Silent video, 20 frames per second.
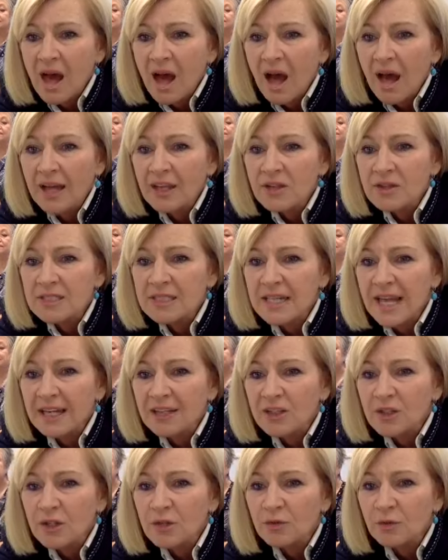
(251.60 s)
I use
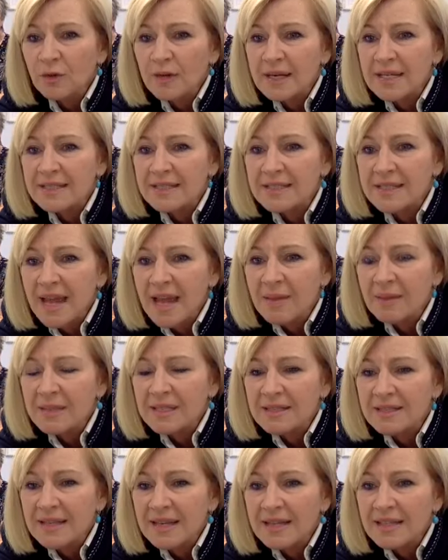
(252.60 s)
lacto-free, Sammy
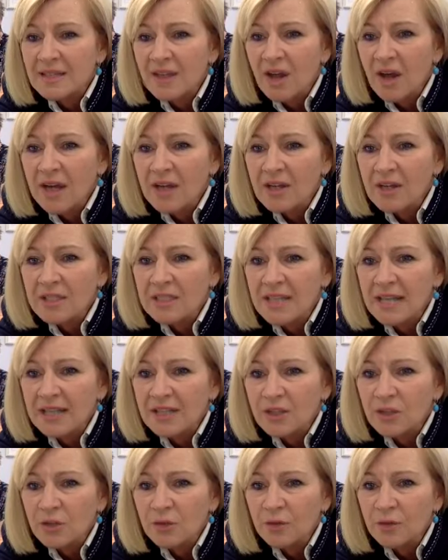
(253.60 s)
says, I use
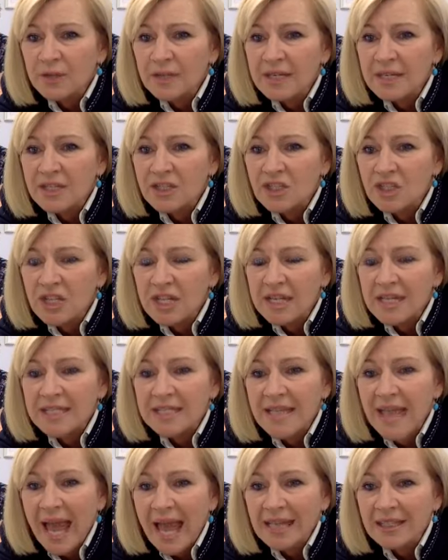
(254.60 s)
lacto-free
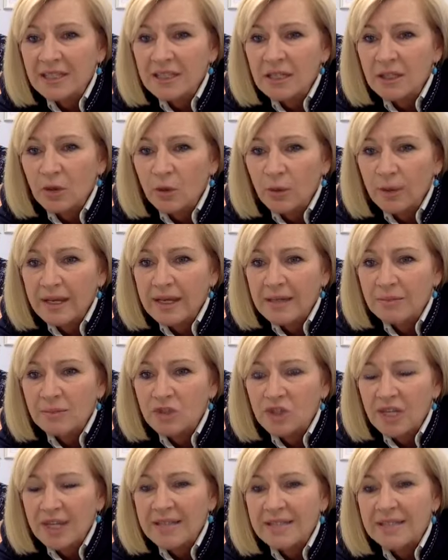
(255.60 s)
cheese and cream
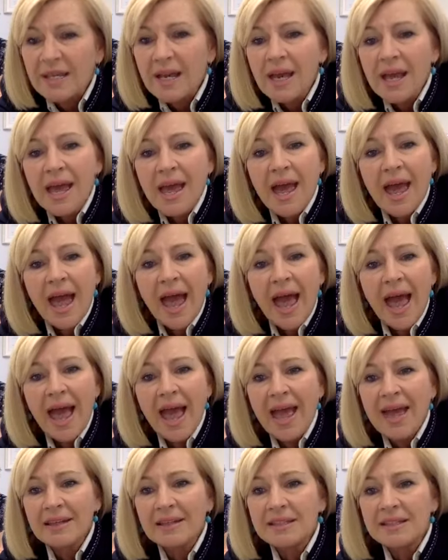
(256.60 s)
cheese.
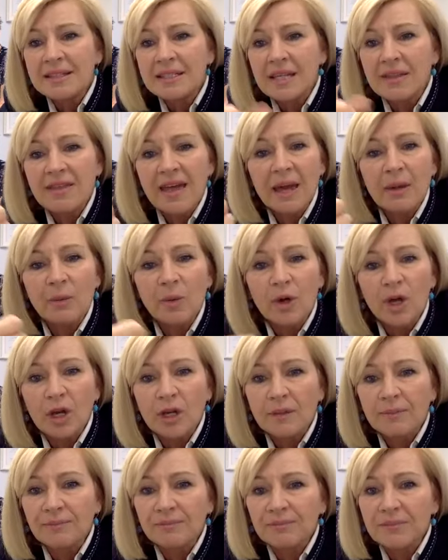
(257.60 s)
And did they
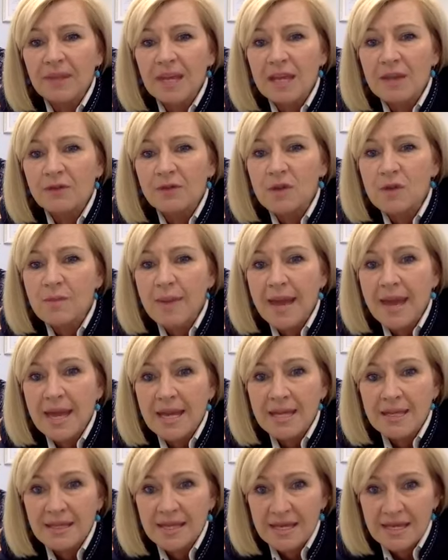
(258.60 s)
work? If you
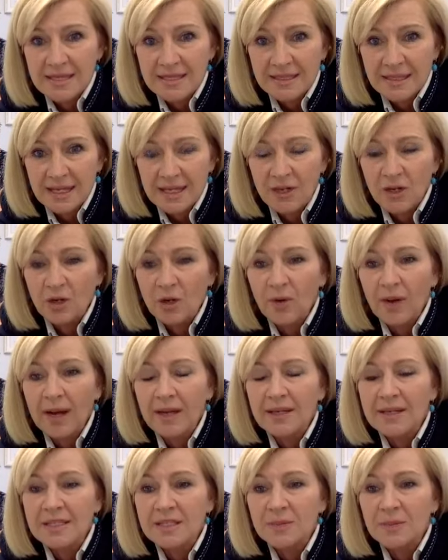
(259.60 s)
made these keto
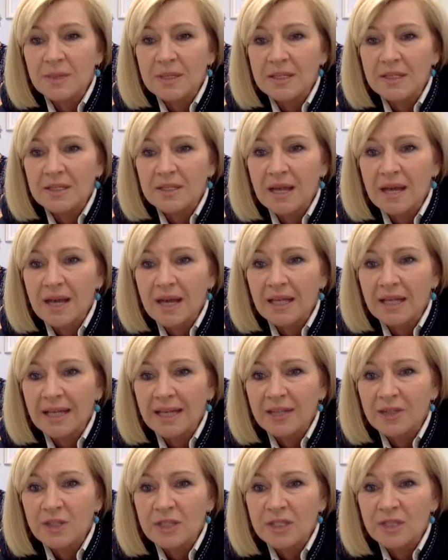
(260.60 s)
crackers with
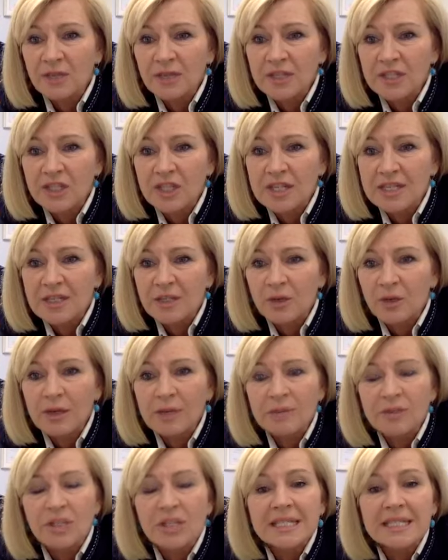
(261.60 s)
lactose-free cheese and
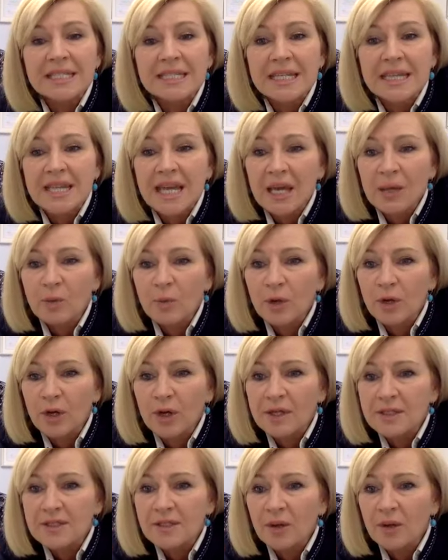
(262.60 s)
cream cheese, did they
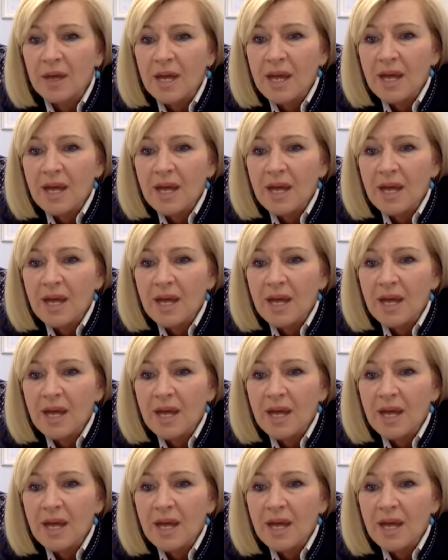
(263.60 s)
work? So